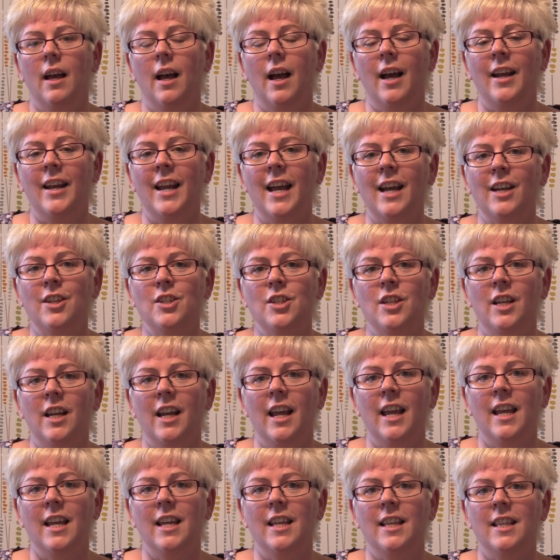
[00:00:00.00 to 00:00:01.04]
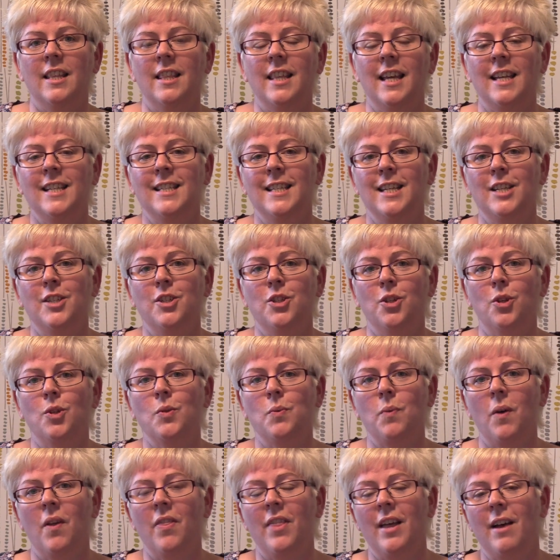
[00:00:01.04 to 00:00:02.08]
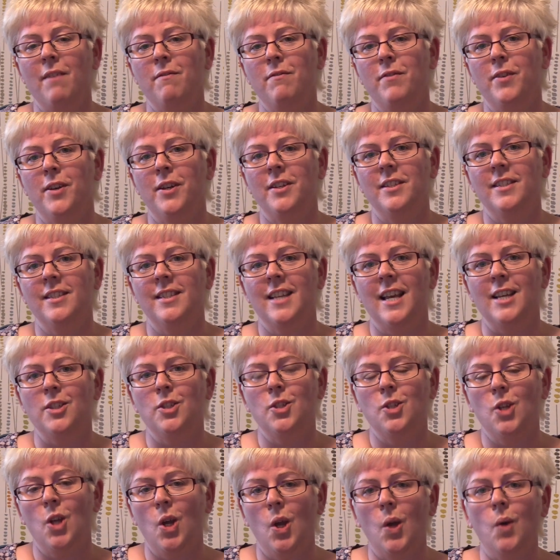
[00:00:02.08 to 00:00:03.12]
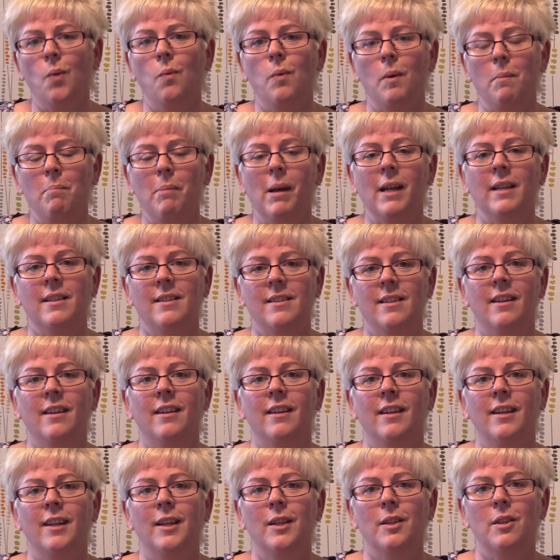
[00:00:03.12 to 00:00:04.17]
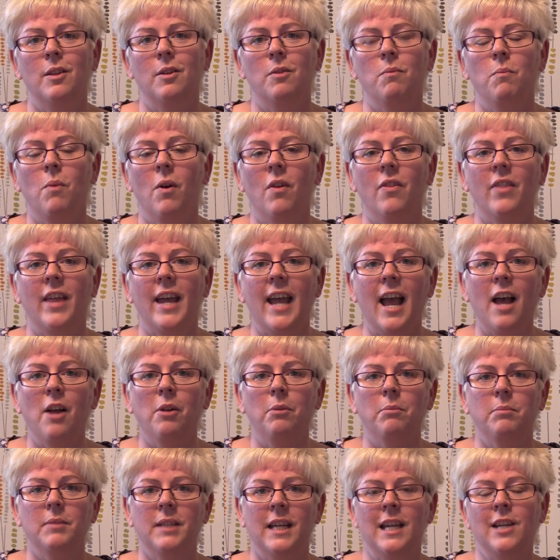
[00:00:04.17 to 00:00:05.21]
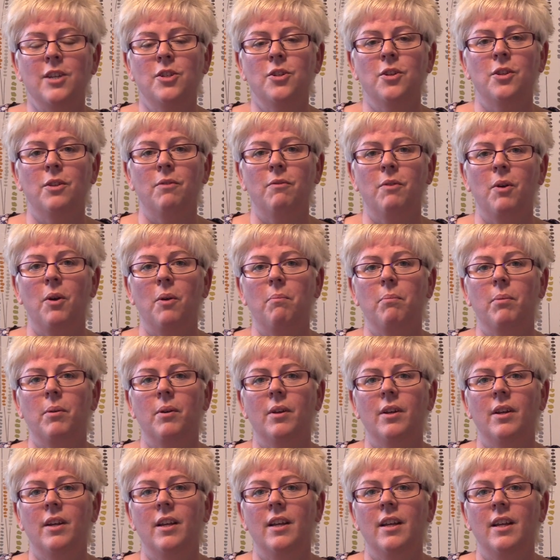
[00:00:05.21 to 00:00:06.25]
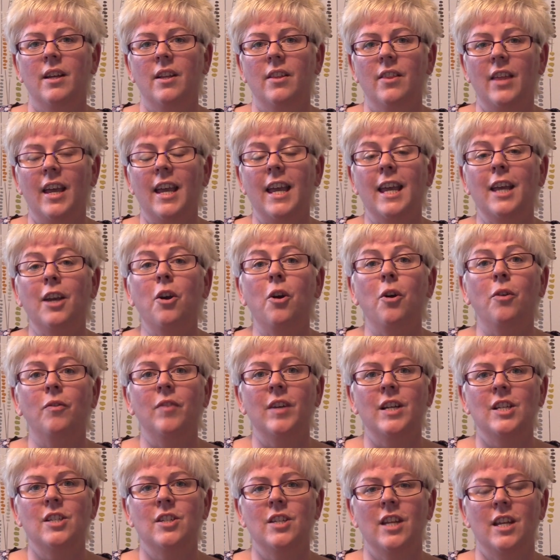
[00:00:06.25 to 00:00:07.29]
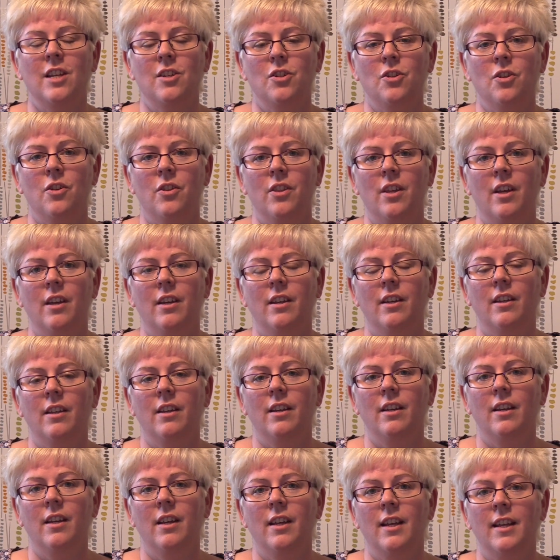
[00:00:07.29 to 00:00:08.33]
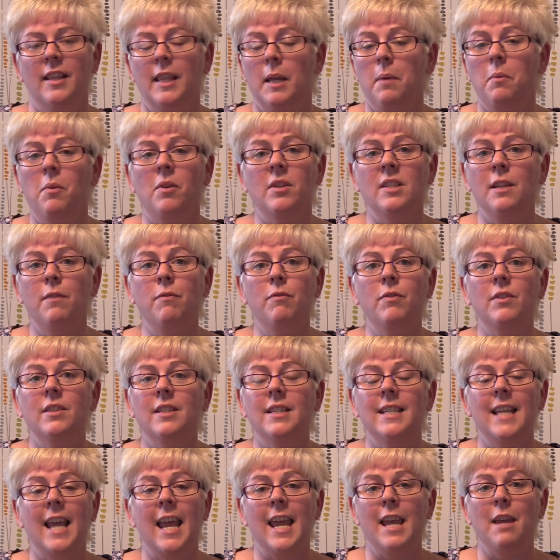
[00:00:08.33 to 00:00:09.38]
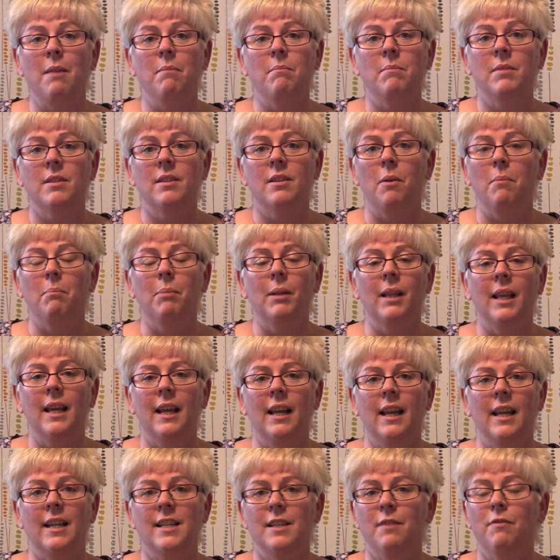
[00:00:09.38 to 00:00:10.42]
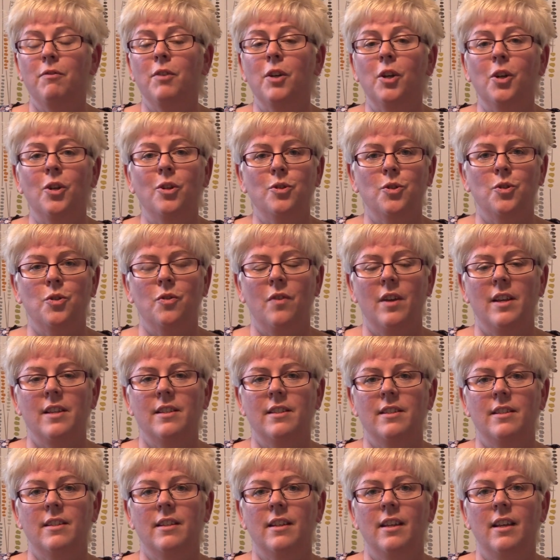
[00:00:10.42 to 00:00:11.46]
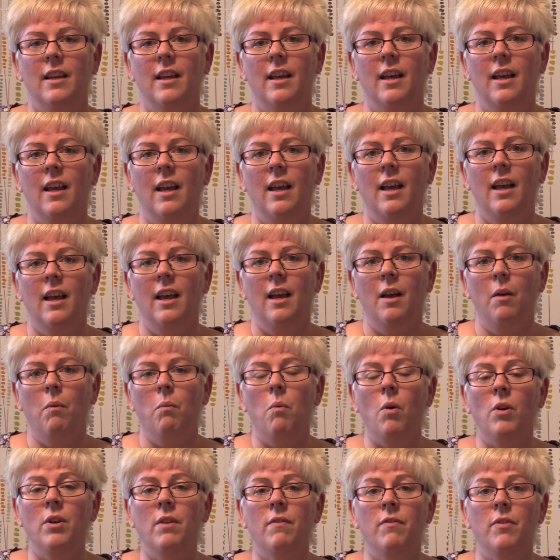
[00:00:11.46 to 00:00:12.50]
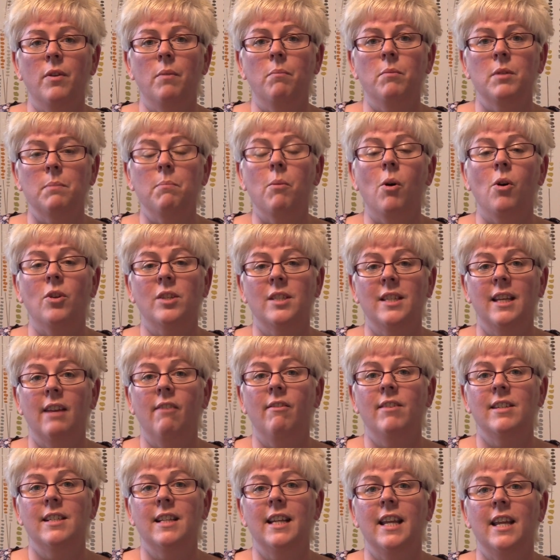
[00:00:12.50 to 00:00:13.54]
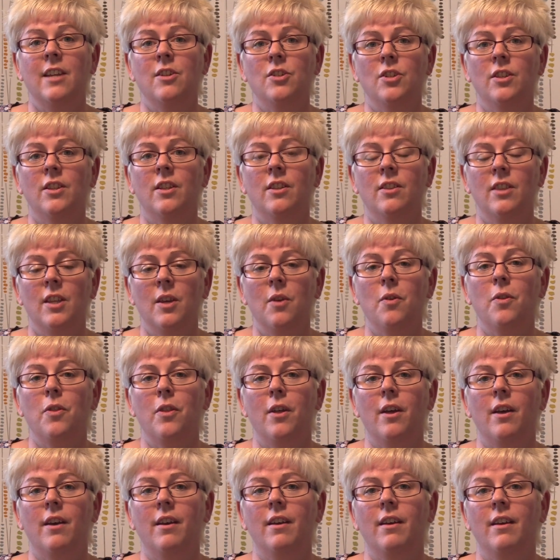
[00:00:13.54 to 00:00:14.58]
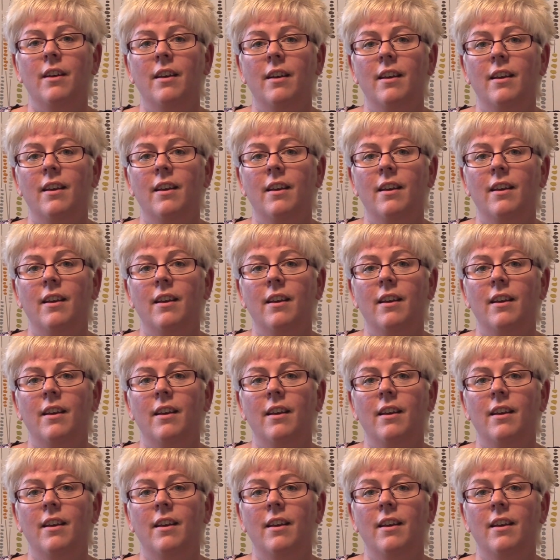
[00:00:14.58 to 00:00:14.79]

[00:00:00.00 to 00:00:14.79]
And actually, they did just what that verse says. Two were better than one. They helped each other up. They encouraged each other. They were on different teams completely, different countries. One of them was more seriously injured than the other.